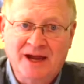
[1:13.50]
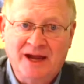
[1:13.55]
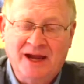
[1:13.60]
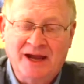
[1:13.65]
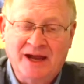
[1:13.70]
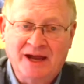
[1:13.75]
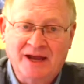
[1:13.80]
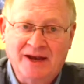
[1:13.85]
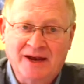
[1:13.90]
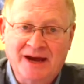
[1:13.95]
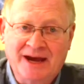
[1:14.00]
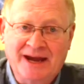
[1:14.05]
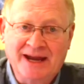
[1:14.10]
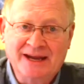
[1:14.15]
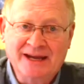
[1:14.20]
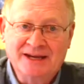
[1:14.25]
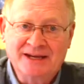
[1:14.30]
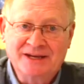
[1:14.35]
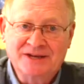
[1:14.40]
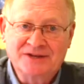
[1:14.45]
and I
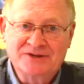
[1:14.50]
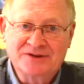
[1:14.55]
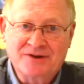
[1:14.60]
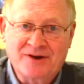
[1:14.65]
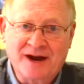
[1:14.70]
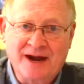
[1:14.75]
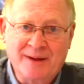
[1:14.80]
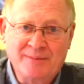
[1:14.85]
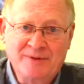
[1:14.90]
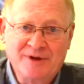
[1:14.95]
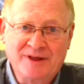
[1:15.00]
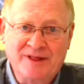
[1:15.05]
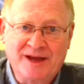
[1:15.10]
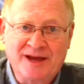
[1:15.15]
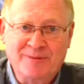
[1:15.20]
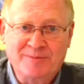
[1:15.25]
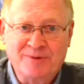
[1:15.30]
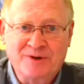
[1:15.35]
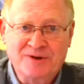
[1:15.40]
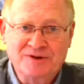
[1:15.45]
can describe to
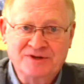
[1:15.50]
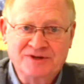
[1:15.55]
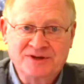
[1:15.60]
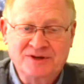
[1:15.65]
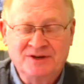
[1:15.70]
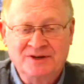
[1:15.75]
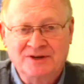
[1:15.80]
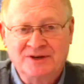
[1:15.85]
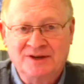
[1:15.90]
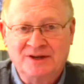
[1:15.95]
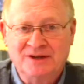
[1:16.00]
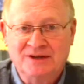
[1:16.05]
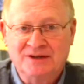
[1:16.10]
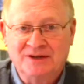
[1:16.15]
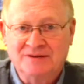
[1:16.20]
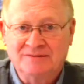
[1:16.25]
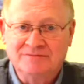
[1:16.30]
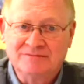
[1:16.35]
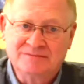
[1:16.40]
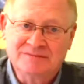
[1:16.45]
that person
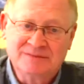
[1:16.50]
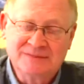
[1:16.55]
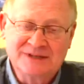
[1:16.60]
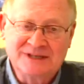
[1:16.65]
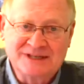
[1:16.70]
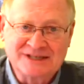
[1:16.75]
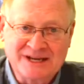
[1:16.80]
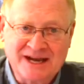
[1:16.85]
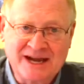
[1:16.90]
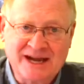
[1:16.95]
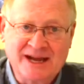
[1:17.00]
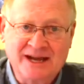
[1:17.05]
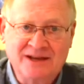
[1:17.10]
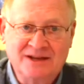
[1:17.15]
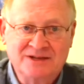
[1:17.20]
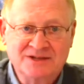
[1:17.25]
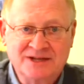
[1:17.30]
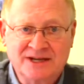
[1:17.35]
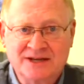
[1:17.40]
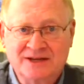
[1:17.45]
uh,
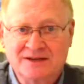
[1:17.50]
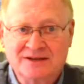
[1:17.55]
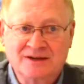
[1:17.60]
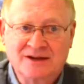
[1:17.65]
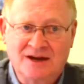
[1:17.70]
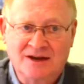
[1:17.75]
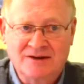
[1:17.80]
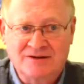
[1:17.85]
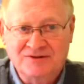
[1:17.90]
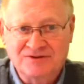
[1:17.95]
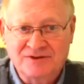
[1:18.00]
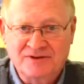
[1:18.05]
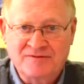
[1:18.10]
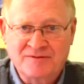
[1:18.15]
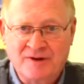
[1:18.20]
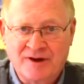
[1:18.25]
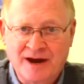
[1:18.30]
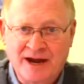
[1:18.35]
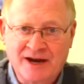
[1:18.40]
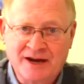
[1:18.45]
designs and colors
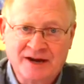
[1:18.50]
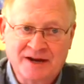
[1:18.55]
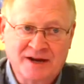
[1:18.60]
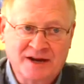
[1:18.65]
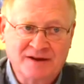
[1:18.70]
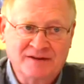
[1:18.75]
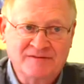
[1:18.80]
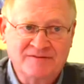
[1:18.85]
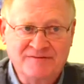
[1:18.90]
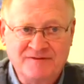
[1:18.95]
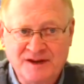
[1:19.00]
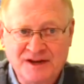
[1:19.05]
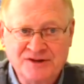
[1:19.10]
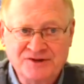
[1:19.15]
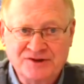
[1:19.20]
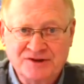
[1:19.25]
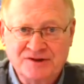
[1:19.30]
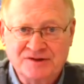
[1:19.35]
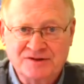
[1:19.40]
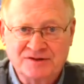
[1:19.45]
of granite and
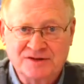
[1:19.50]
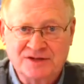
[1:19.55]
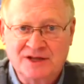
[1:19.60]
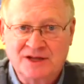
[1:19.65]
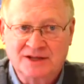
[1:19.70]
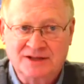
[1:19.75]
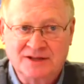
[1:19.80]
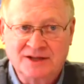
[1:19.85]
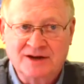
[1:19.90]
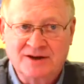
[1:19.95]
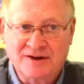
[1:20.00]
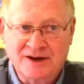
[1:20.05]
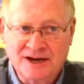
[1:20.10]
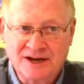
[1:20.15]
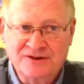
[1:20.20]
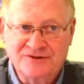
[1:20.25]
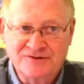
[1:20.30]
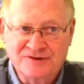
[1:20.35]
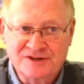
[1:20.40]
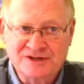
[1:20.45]
features that they're
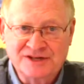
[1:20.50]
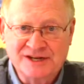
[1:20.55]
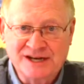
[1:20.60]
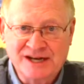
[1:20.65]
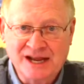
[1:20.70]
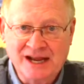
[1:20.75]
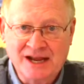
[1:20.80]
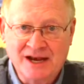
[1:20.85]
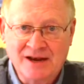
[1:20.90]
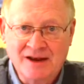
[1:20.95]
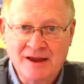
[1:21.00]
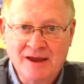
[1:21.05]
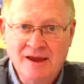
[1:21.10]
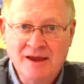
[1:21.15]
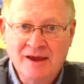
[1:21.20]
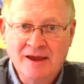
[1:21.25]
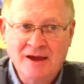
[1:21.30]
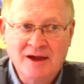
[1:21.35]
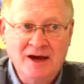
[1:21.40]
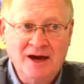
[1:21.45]
interested in
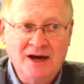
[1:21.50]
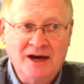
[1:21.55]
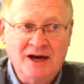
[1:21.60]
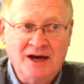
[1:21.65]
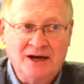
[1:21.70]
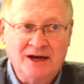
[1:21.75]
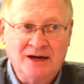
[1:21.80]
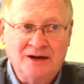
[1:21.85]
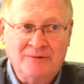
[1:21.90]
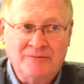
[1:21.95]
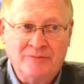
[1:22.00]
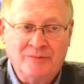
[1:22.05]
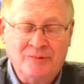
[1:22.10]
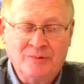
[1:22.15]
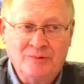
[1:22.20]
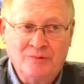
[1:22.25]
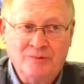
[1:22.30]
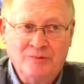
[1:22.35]
um,